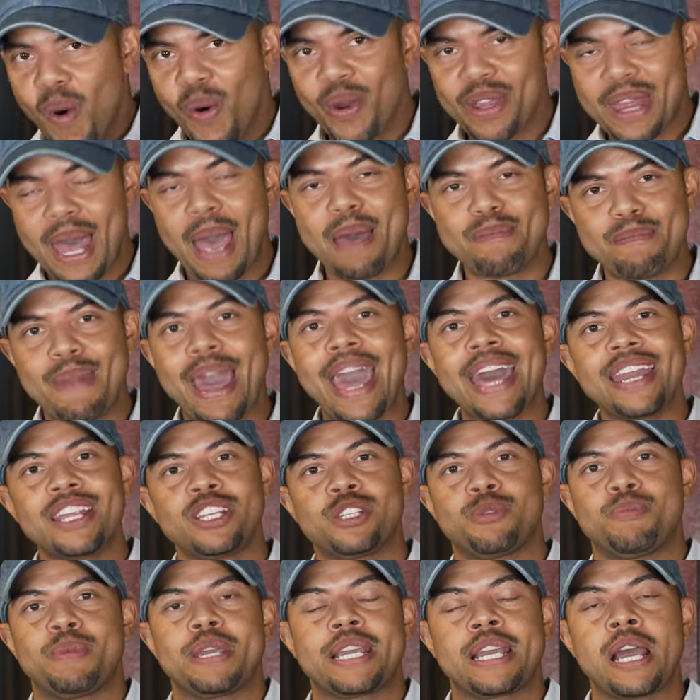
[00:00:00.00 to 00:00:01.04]
or that
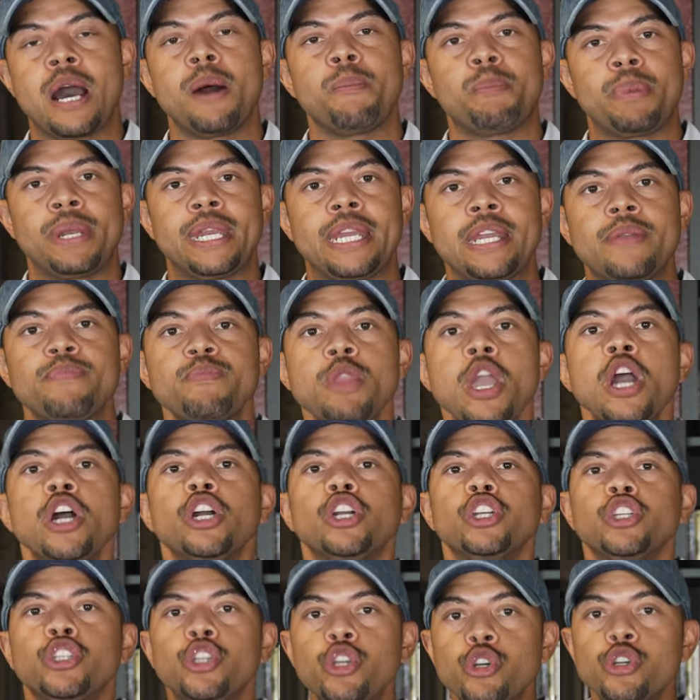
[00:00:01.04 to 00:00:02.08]
management company,
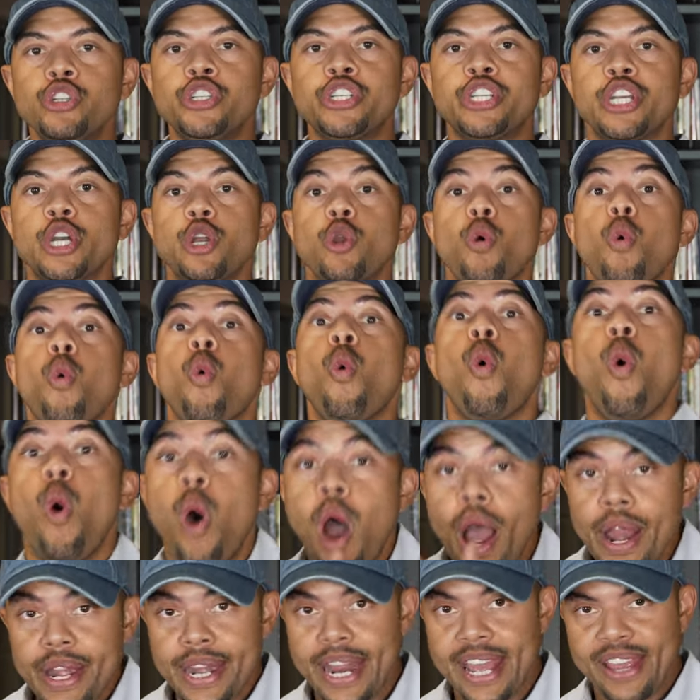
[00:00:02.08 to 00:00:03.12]
you should
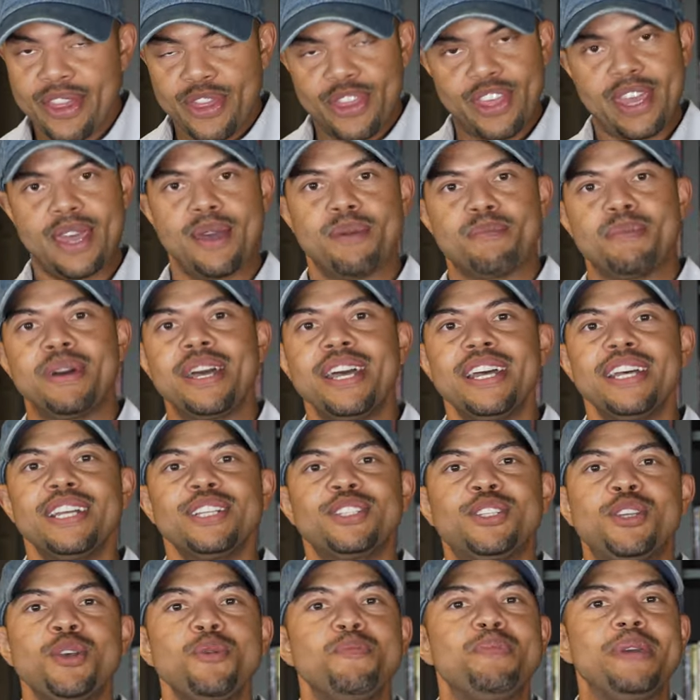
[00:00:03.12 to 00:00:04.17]
want them
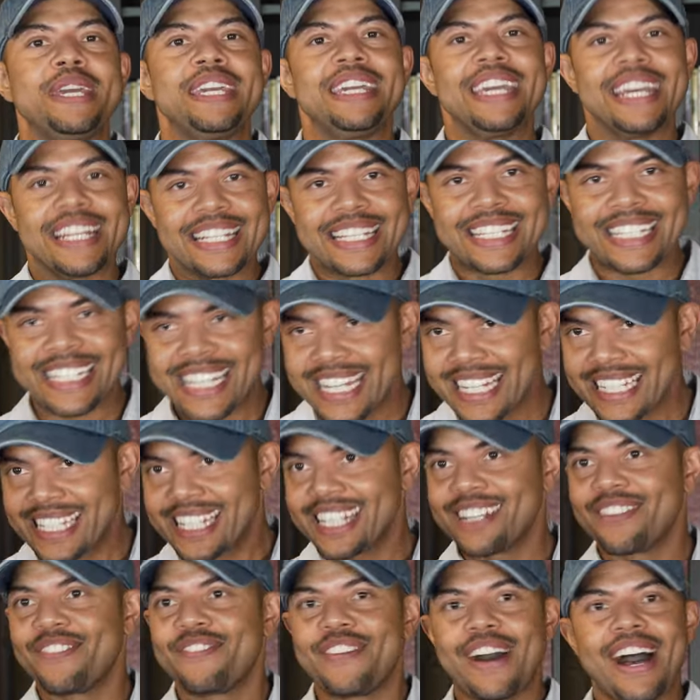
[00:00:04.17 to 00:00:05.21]
to be
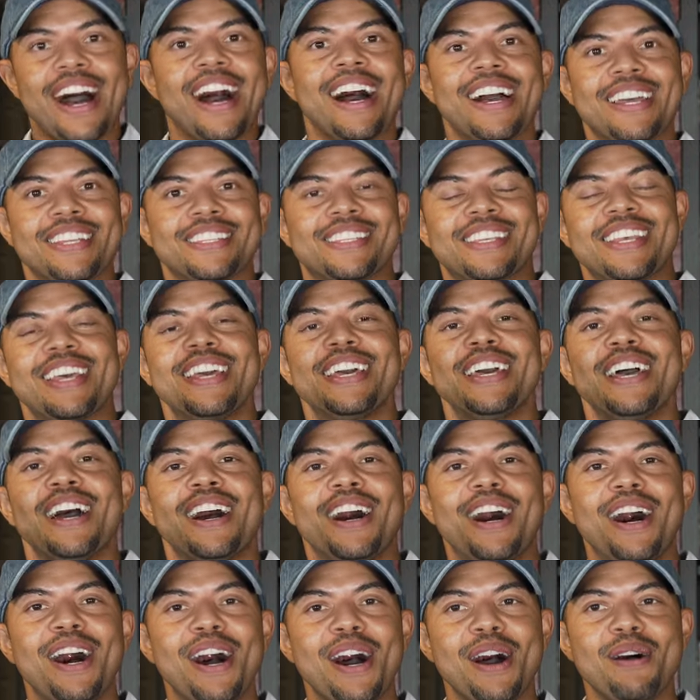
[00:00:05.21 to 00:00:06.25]
incentivized
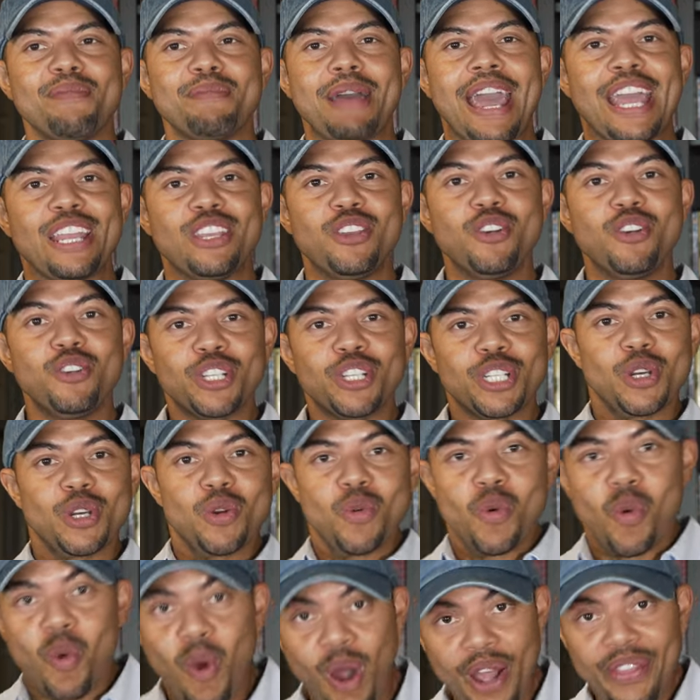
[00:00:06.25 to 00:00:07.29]
and you should
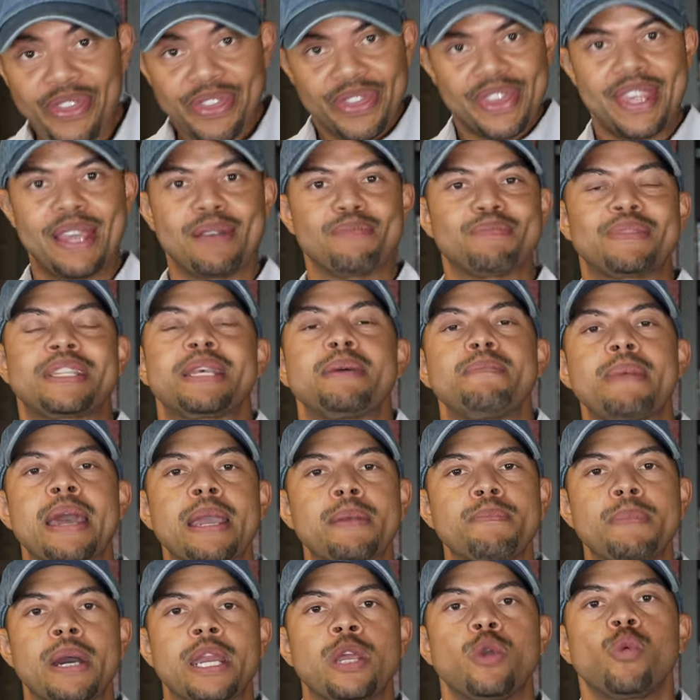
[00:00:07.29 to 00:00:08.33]
want them to
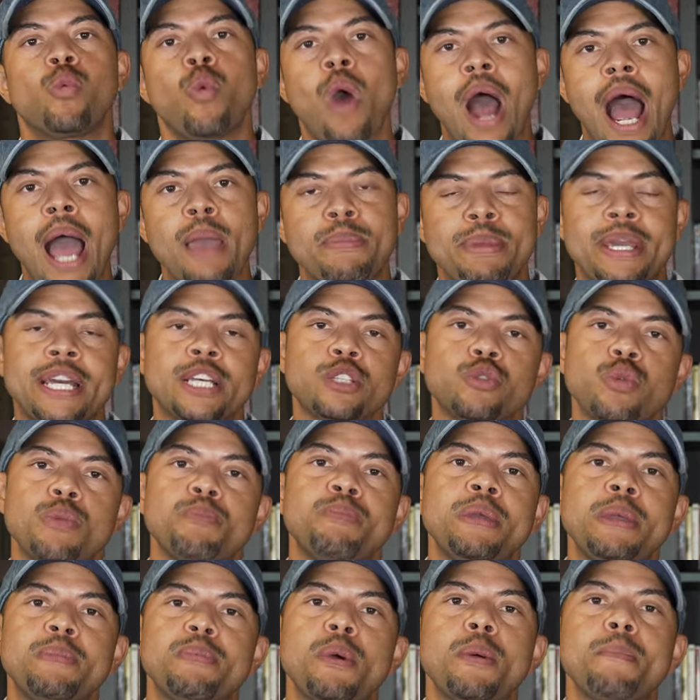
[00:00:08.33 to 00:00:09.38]
make money. Why? Because when
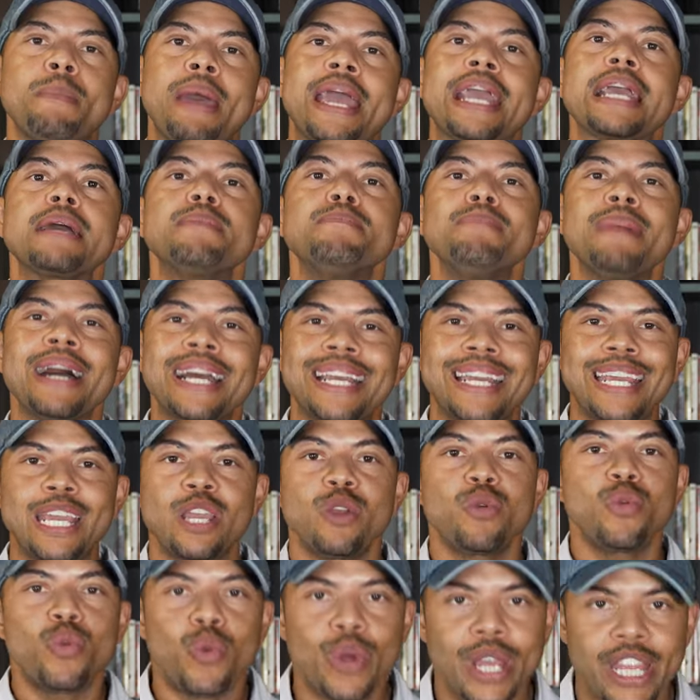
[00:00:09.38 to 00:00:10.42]
people make
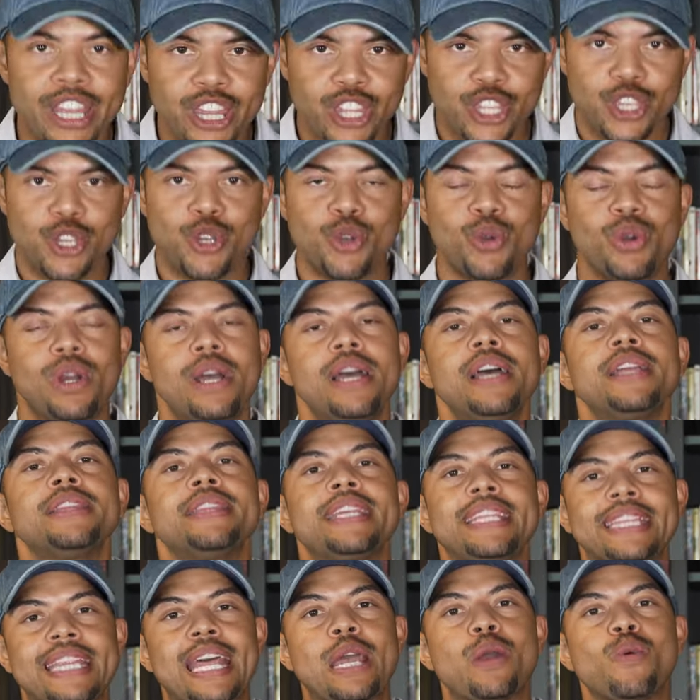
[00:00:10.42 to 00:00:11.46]
money with you,
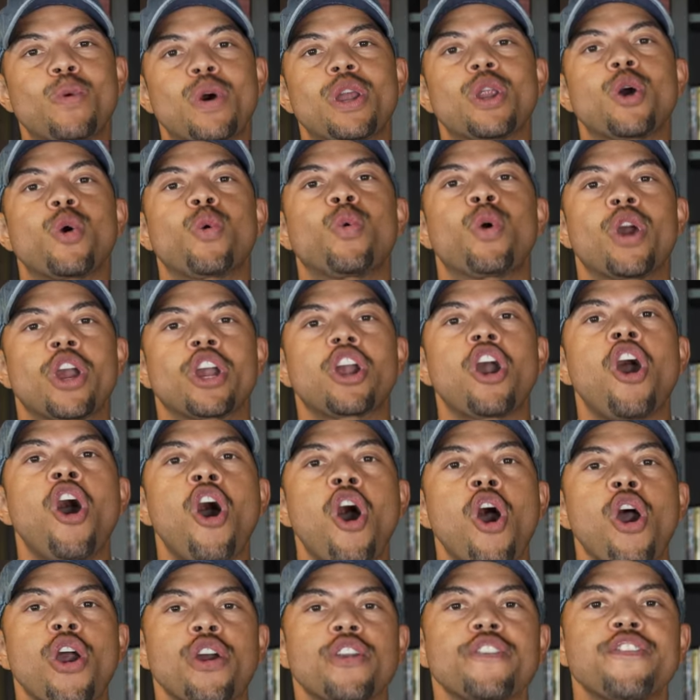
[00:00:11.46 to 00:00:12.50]
then they want to work
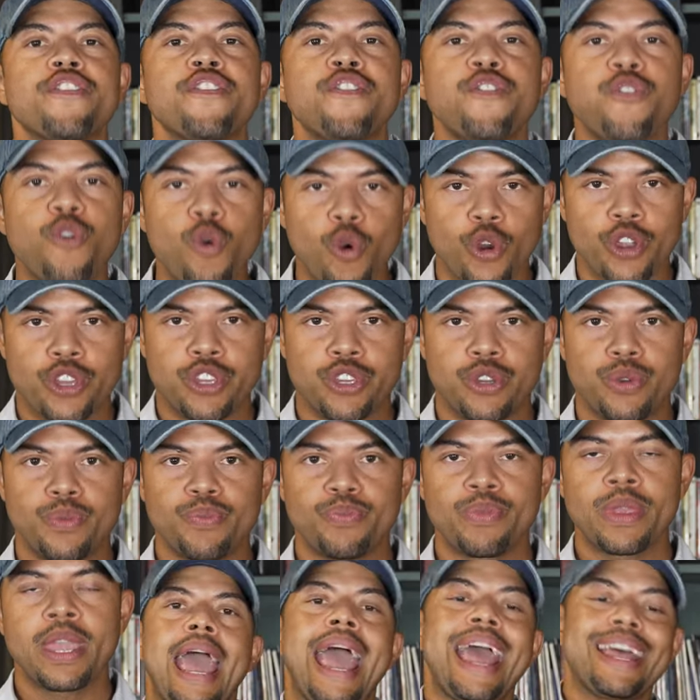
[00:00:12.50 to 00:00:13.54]
hard for you.
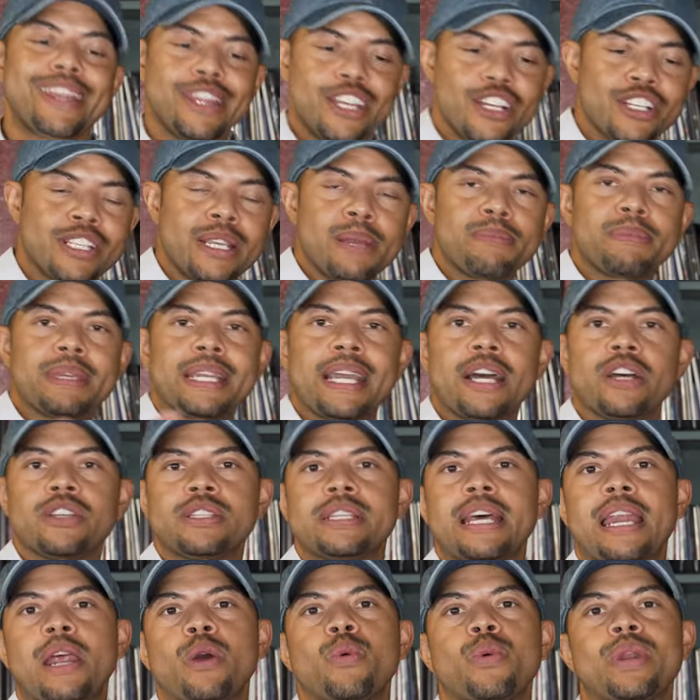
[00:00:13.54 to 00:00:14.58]
And there's something else
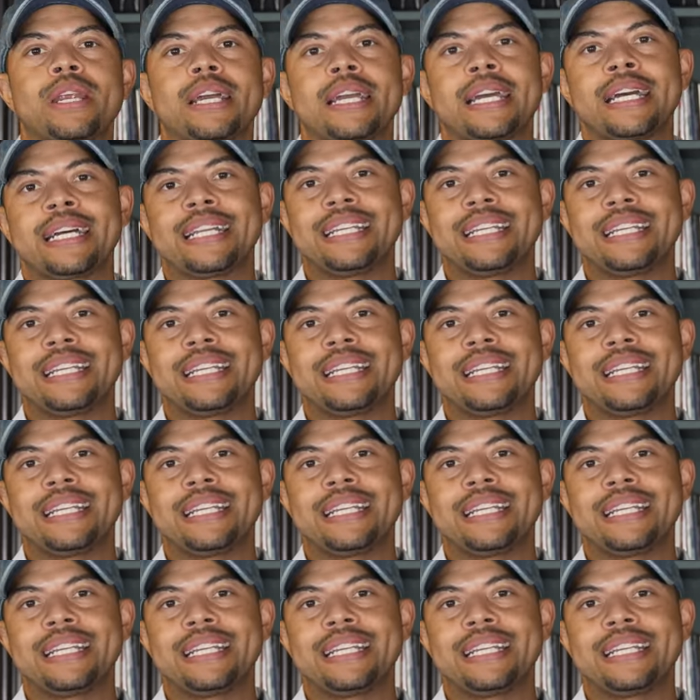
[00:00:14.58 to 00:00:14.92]
that I want to